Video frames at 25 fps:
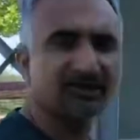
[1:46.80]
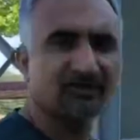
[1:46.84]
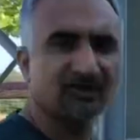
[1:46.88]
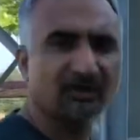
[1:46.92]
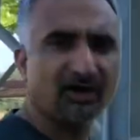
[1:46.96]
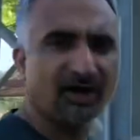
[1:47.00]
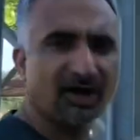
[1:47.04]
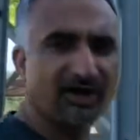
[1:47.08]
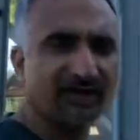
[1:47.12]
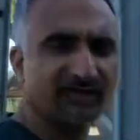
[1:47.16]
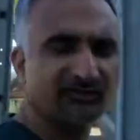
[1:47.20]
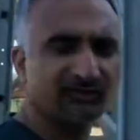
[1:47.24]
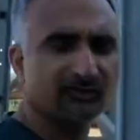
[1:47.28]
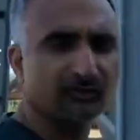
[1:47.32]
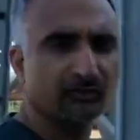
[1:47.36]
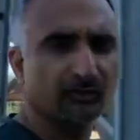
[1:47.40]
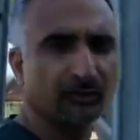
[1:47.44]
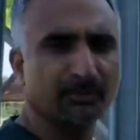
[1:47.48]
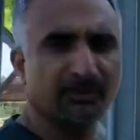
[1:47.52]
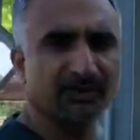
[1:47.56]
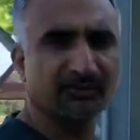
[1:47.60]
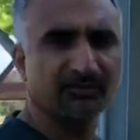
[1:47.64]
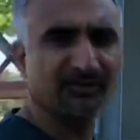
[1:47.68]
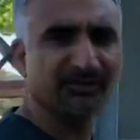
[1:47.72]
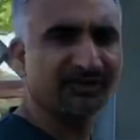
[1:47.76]
can cost you
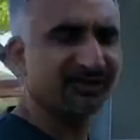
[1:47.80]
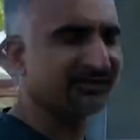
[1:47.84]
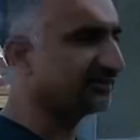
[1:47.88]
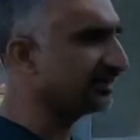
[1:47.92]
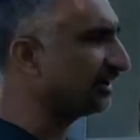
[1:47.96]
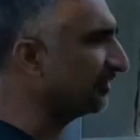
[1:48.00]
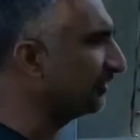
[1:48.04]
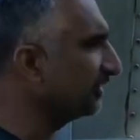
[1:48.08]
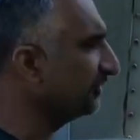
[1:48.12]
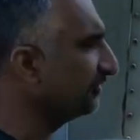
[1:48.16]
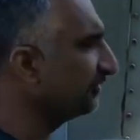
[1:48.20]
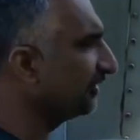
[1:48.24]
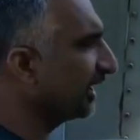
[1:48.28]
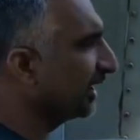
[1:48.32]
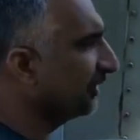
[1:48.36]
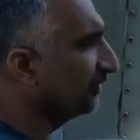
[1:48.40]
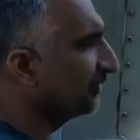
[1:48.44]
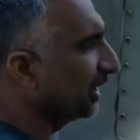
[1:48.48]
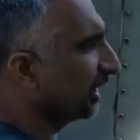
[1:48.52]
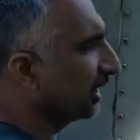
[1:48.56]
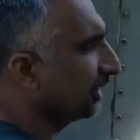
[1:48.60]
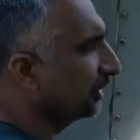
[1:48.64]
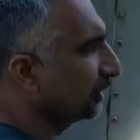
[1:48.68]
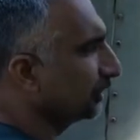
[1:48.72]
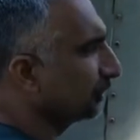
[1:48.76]
between
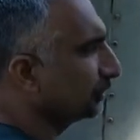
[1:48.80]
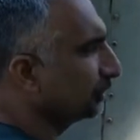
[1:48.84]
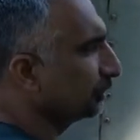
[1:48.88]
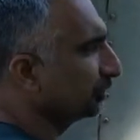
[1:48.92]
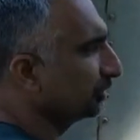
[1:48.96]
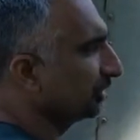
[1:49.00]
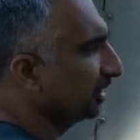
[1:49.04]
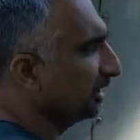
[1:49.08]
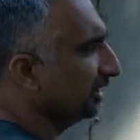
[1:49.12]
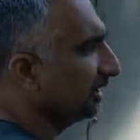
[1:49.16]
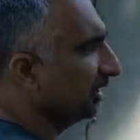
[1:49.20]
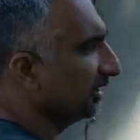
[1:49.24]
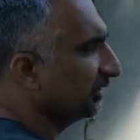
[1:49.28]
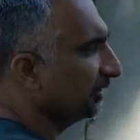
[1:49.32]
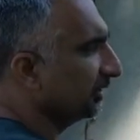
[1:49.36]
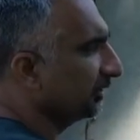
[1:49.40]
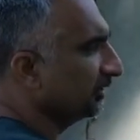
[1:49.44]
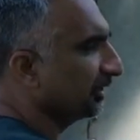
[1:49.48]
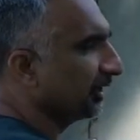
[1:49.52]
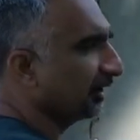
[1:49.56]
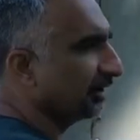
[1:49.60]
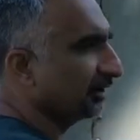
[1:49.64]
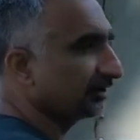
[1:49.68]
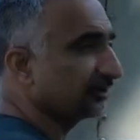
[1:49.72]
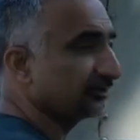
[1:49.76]
$75 to
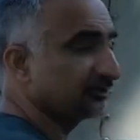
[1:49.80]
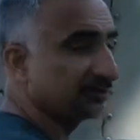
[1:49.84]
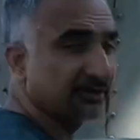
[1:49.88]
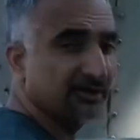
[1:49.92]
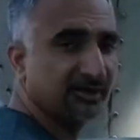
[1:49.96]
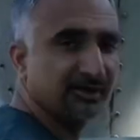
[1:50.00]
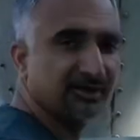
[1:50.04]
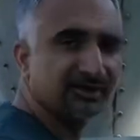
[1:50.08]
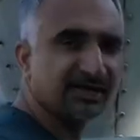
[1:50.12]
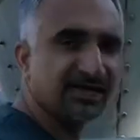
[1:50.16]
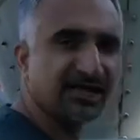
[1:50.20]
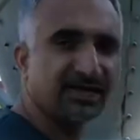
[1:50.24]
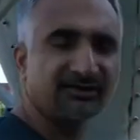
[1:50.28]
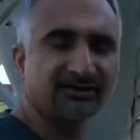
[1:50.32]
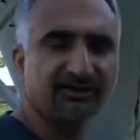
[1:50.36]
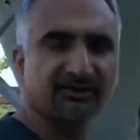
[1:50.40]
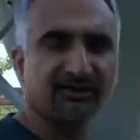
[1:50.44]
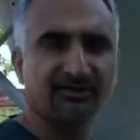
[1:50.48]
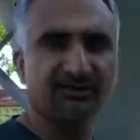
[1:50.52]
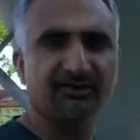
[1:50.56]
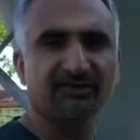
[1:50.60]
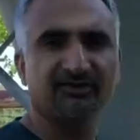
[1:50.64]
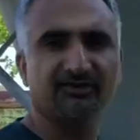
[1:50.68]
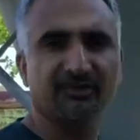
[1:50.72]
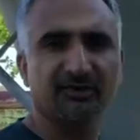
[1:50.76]
$300. That
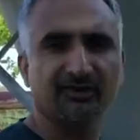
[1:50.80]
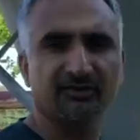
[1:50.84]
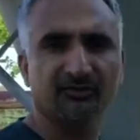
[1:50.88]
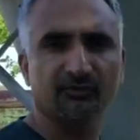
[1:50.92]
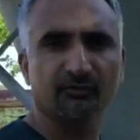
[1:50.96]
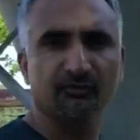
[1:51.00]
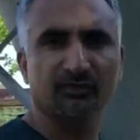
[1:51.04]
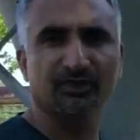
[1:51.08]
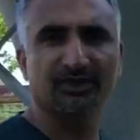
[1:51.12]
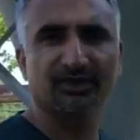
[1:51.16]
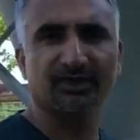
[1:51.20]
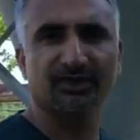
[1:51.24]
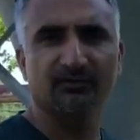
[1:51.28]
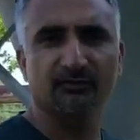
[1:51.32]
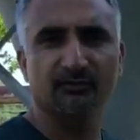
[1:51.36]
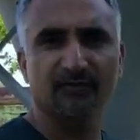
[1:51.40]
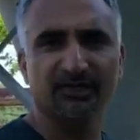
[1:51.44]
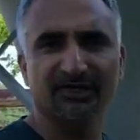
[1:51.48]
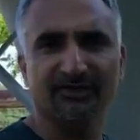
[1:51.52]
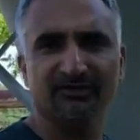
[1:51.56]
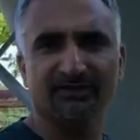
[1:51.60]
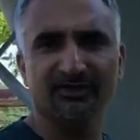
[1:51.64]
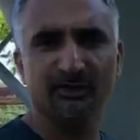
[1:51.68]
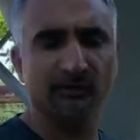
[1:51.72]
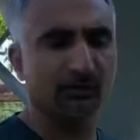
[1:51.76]
research we did. We
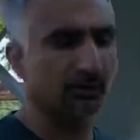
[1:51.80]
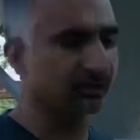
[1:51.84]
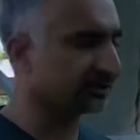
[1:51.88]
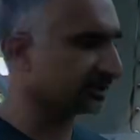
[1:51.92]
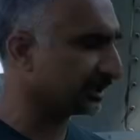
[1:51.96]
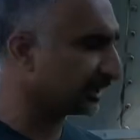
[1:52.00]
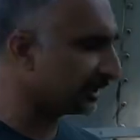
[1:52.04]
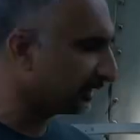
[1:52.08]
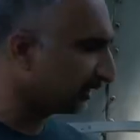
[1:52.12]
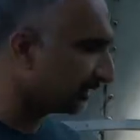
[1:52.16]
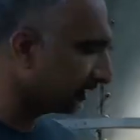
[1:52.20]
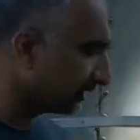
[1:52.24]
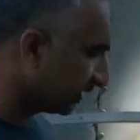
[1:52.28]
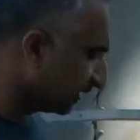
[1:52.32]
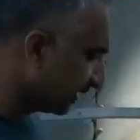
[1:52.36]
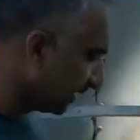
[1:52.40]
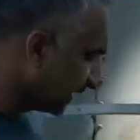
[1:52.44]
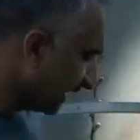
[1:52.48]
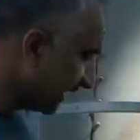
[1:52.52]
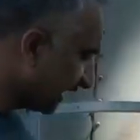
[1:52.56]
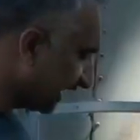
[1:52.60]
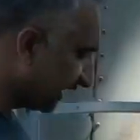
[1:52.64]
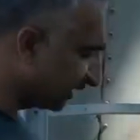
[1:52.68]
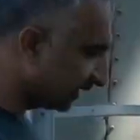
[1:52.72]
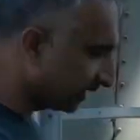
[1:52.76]
live in North Carolina,
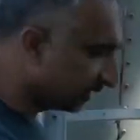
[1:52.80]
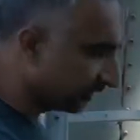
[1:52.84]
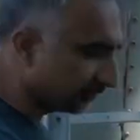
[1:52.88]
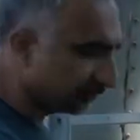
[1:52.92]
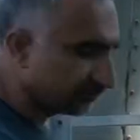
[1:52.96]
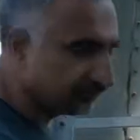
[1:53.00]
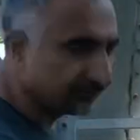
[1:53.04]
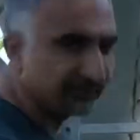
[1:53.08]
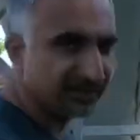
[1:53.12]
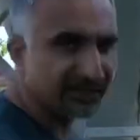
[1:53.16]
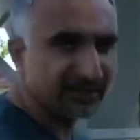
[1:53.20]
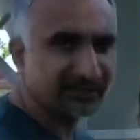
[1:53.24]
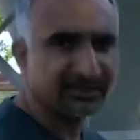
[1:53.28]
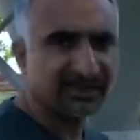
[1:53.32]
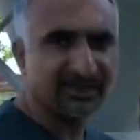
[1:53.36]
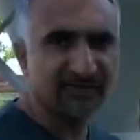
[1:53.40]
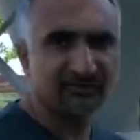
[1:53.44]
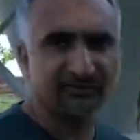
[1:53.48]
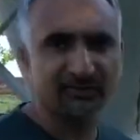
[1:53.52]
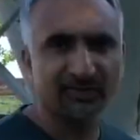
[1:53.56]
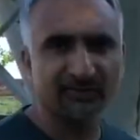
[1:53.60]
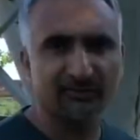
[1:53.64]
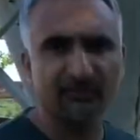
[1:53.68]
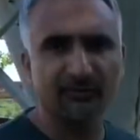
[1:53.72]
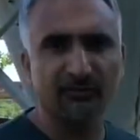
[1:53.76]
and
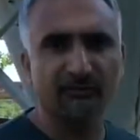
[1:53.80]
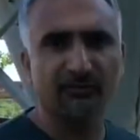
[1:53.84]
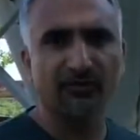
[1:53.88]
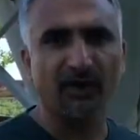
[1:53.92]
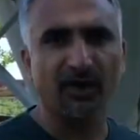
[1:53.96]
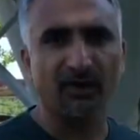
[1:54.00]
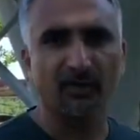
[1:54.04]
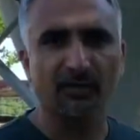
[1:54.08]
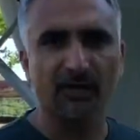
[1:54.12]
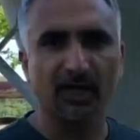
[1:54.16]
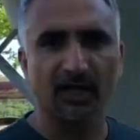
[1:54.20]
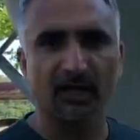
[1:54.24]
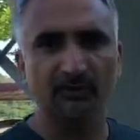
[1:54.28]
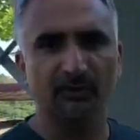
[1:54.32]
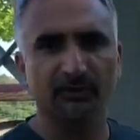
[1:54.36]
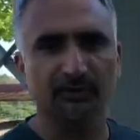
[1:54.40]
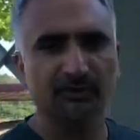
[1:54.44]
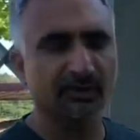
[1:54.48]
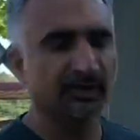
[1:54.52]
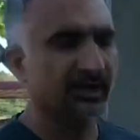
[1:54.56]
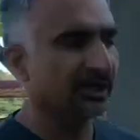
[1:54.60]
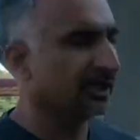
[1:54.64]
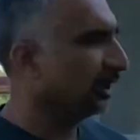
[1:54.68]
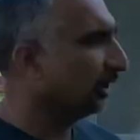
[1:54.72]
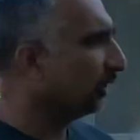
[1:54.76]
that's what we found out.
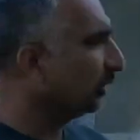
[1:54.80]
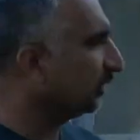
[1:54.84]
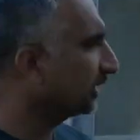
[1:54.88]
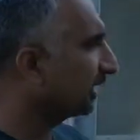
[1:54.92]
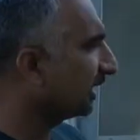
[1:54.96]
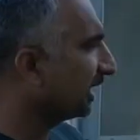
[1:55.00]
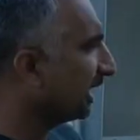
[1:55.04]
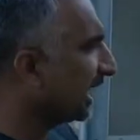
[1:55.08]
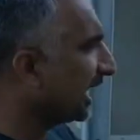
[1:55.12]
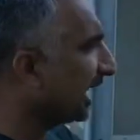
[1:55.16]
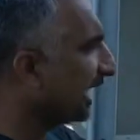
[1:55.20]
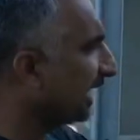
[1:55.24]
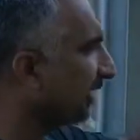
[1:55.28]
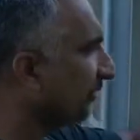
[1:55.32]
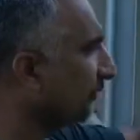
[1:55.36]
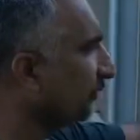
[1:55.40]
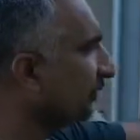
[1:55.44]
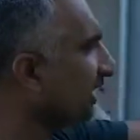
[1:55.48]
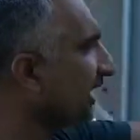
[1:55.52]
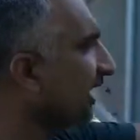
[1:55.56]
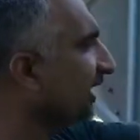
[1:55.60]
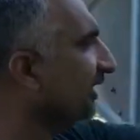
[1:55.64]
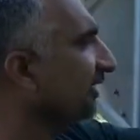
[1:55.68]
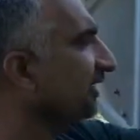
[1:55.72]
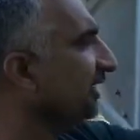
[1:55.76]
Okay,
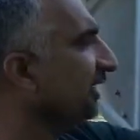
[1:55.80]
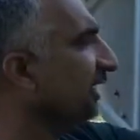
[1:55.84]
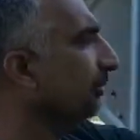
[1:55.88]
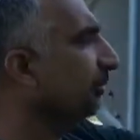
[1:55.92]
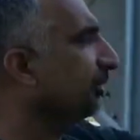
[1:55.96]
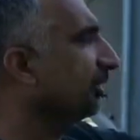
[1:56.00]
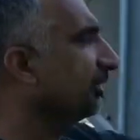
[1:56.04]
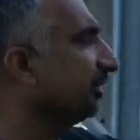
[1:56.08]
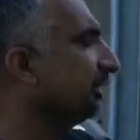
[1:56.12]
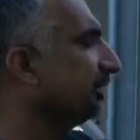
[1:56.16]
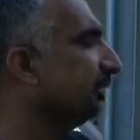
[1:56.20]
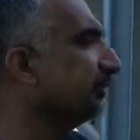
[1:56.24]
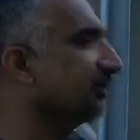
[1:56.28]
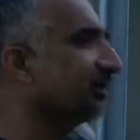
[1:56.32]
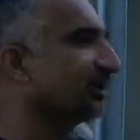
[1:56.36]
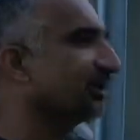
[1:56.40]
we had a neighbor.